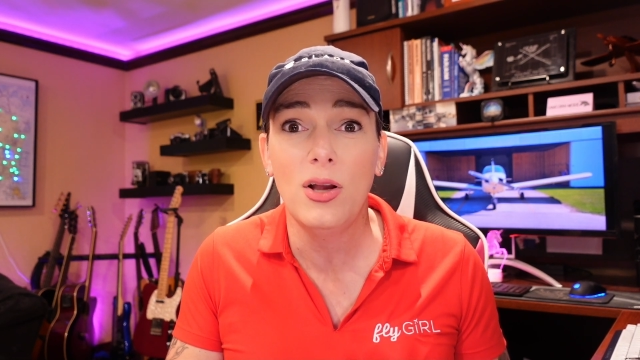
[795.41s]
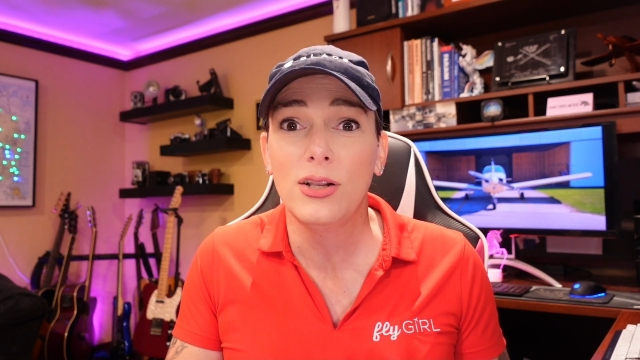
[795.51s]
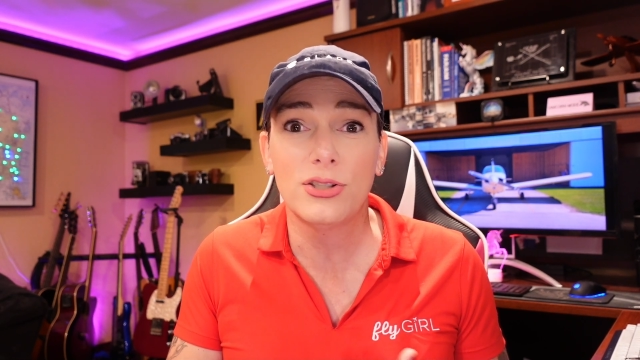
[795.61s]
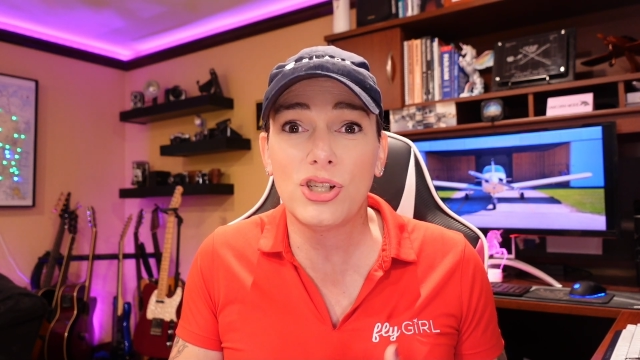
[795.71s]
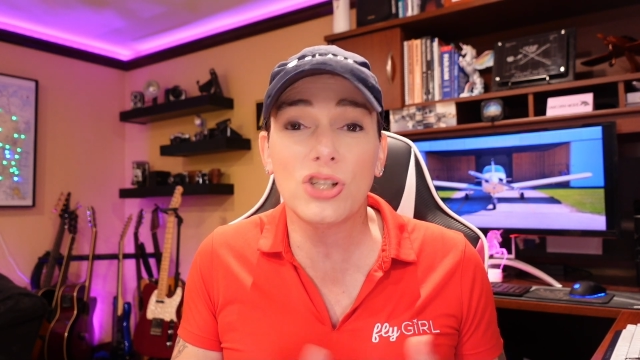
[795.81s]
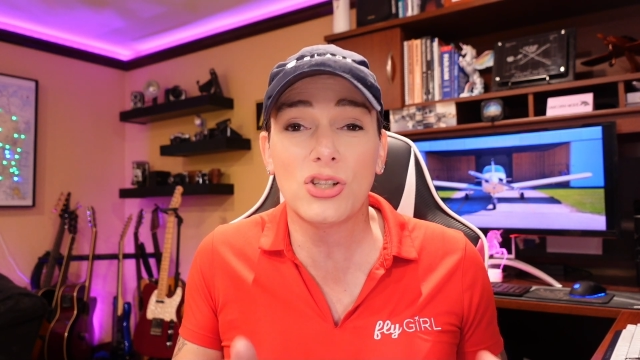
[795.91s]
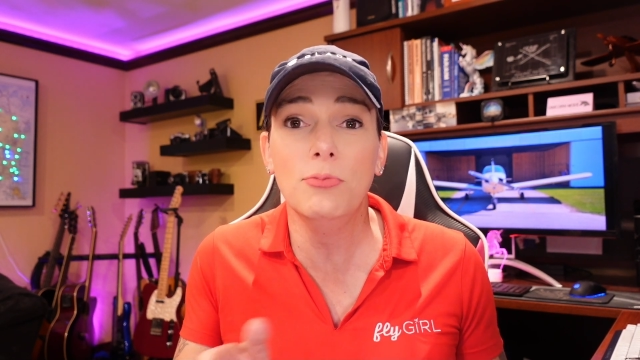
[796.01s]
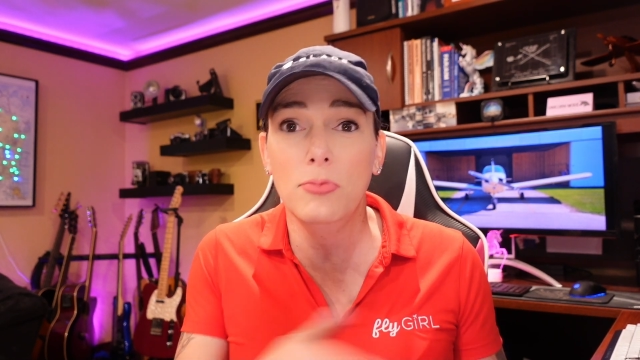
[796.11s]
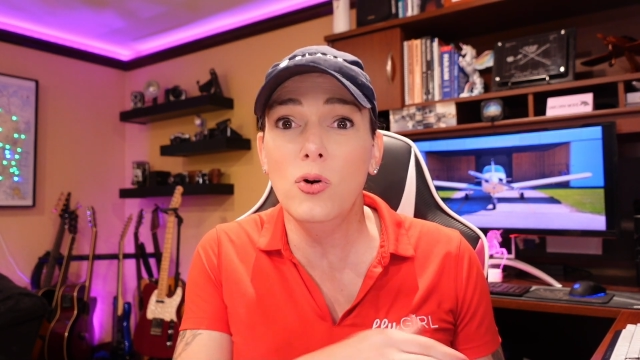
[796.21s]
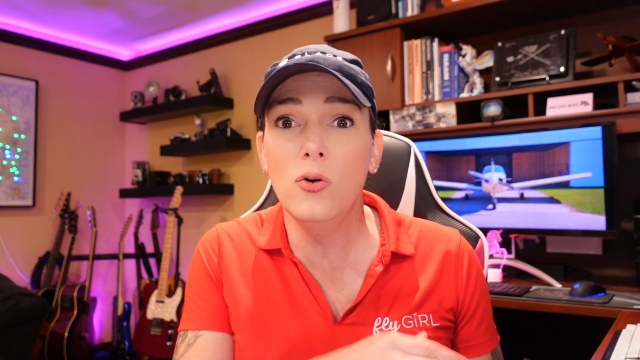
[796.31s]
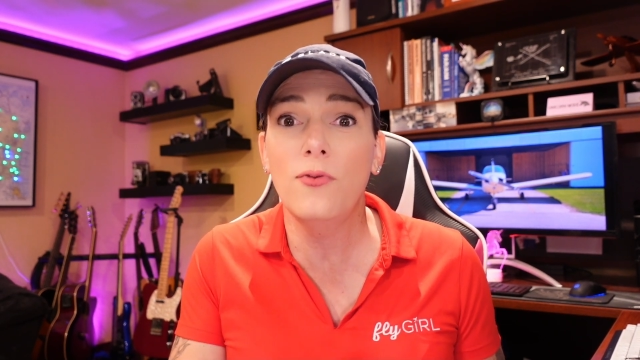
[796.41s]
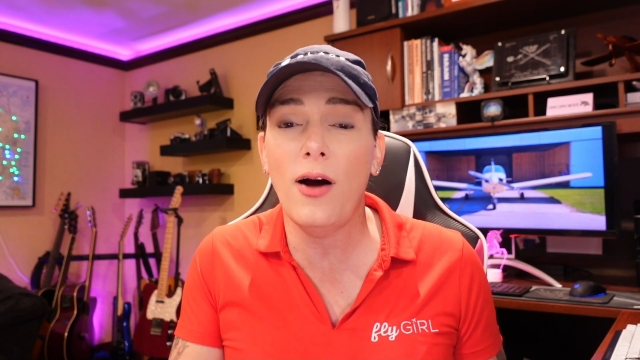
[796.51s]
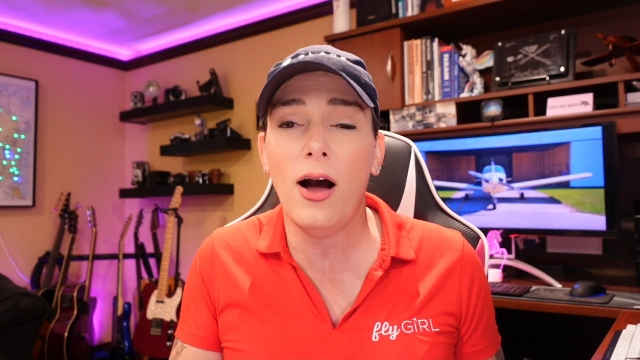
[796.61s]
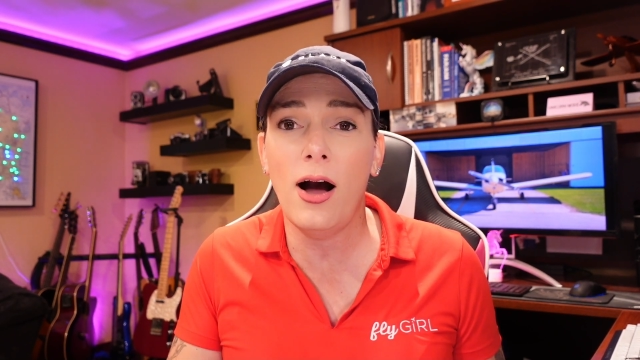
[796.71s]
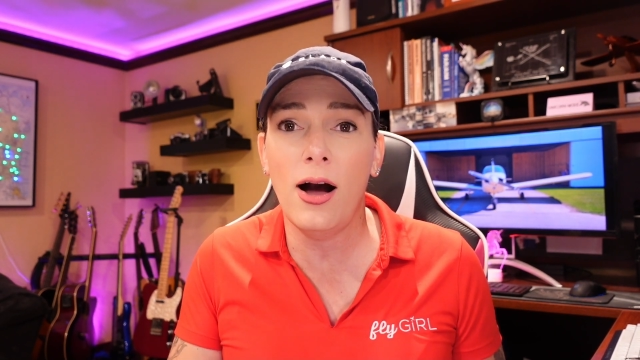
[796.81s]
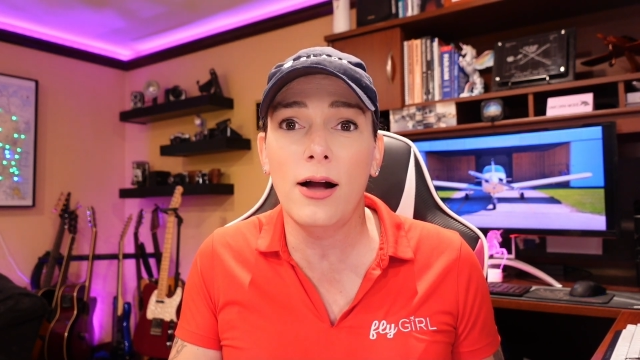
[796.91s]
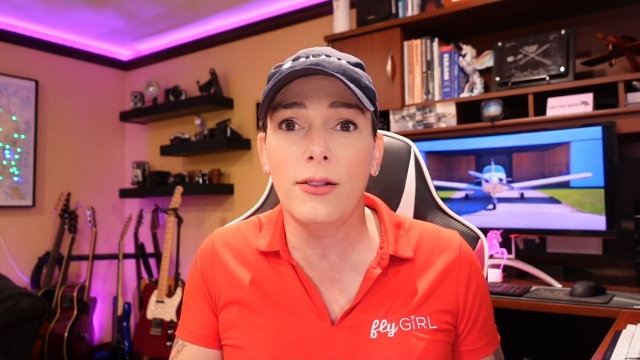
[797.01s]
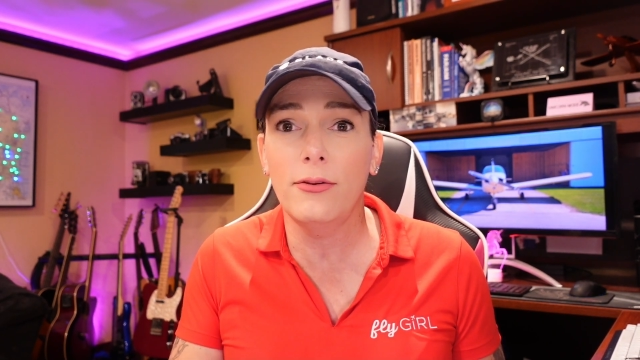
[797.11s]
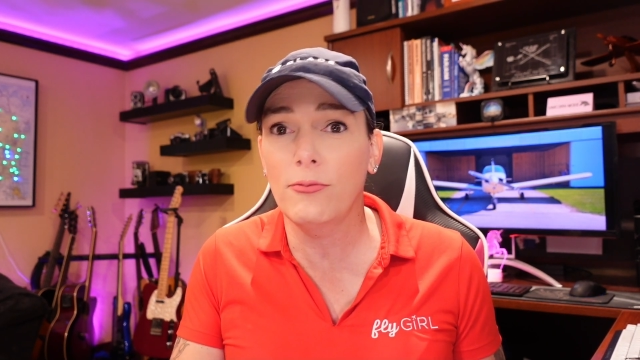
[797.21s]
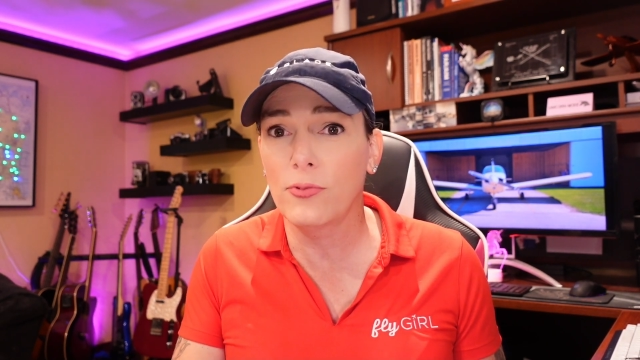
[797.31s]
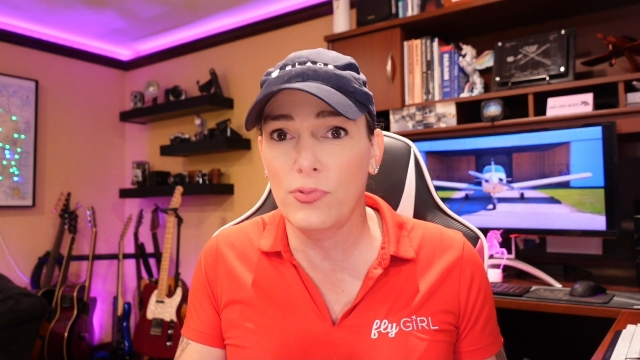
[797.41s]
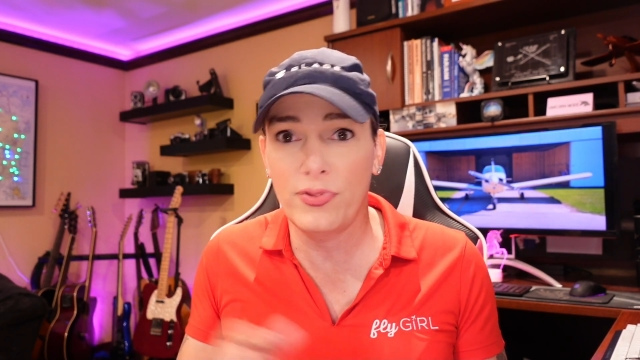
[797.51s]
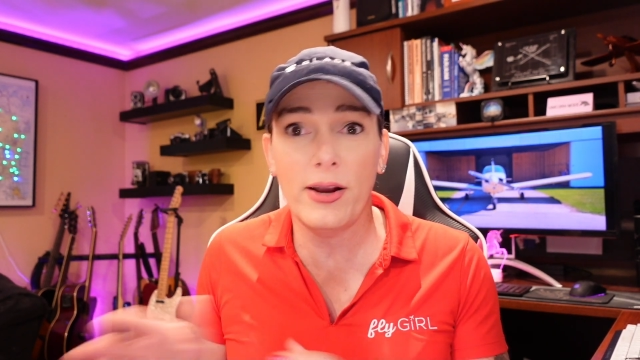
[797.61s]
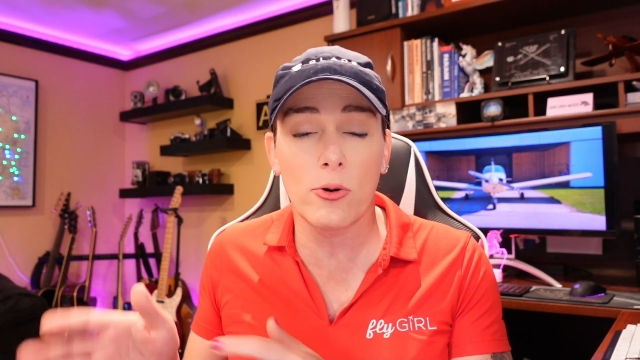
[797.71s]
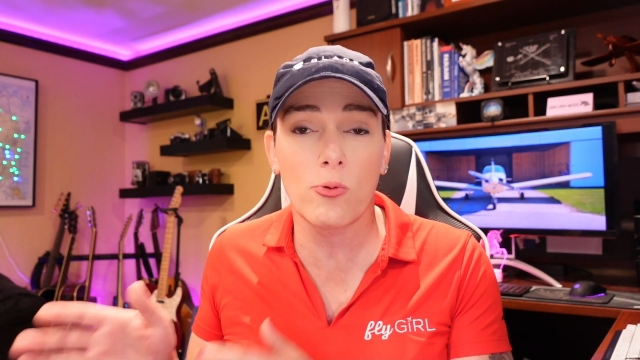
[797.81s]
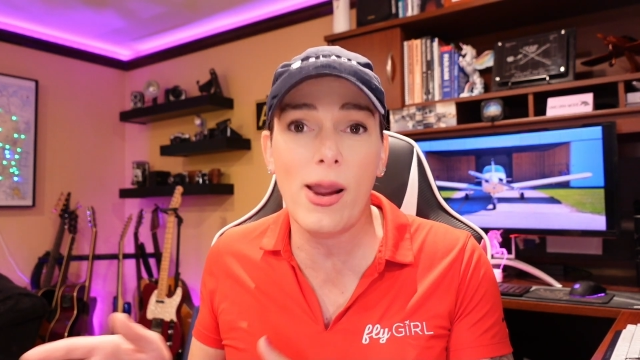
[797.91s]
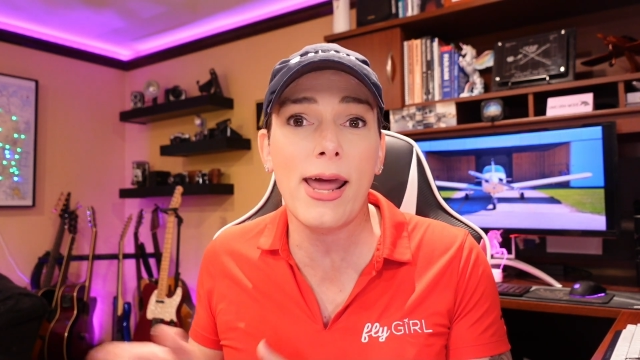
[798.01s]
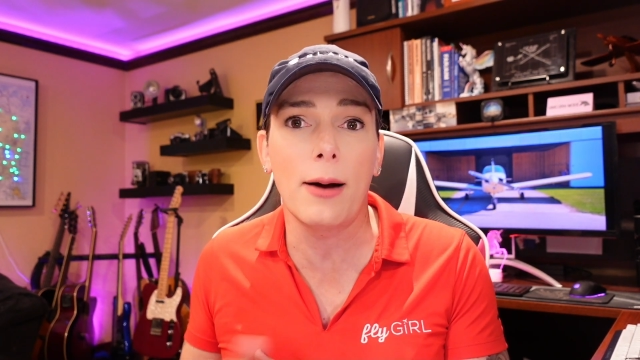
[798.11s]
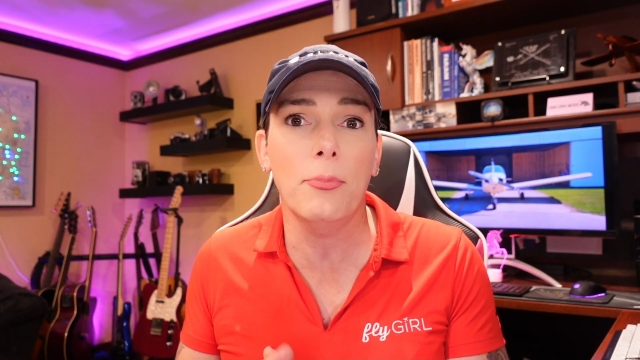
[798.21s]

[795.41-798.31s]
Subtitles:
just to move on their ramp.